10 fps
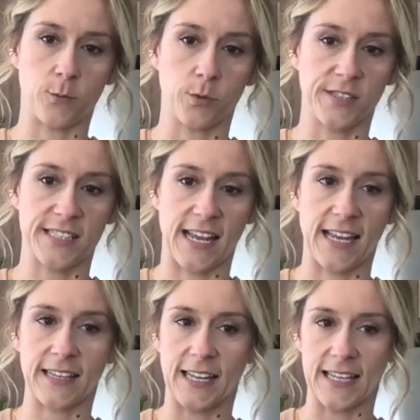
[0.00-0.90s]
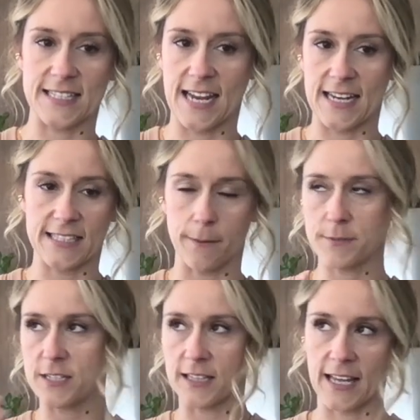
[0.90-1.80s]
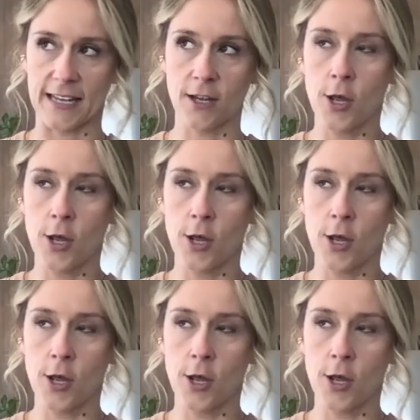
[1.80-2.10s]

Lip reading: will say like it takes up to like